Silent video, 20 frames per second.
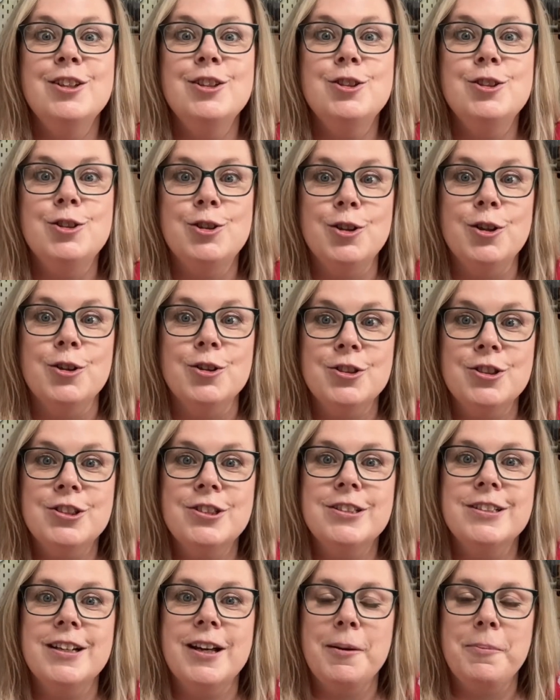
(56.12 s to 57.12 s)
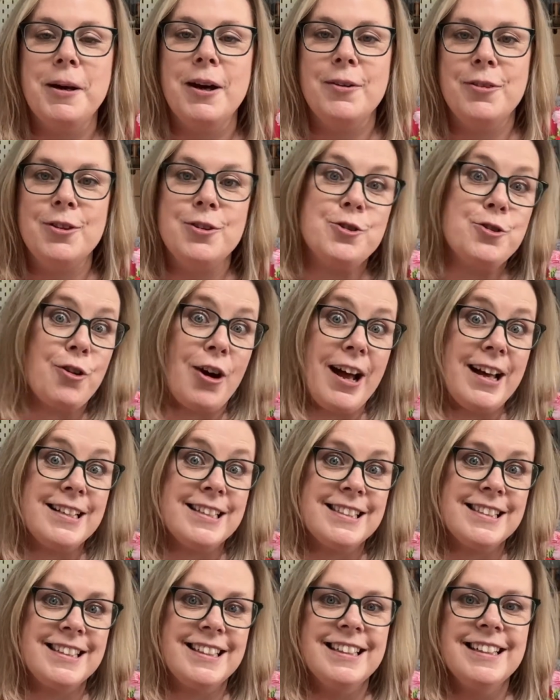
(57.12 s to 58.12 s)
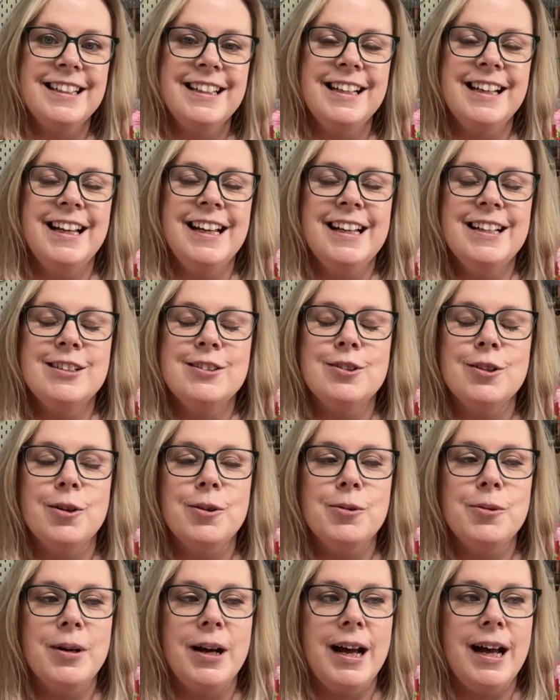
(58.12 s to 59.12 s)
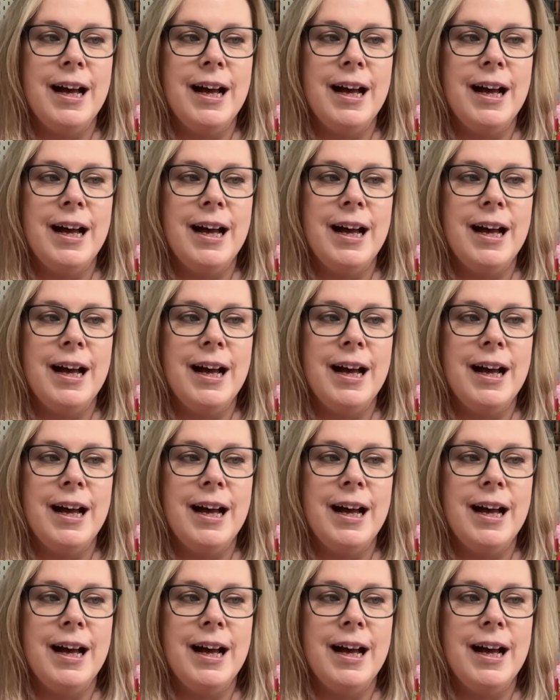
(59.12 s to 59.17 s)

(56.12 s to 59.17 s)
just about the dress. So